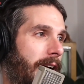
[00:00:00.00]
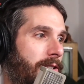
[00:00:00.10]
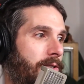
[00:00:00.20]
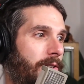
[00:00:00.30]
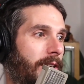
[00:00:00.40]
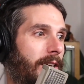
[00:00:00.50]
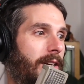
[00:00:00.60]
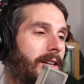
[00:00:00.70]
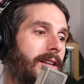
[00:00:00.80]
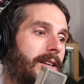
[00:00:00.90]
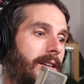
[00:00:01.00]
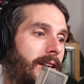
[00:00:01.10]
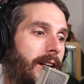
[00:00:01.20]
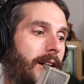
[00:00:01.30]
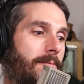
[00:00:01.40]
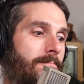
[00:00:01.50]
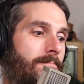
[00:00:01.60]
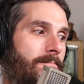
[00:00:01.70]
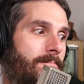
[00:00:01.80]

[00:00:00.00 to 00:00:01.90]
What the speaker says: actually um,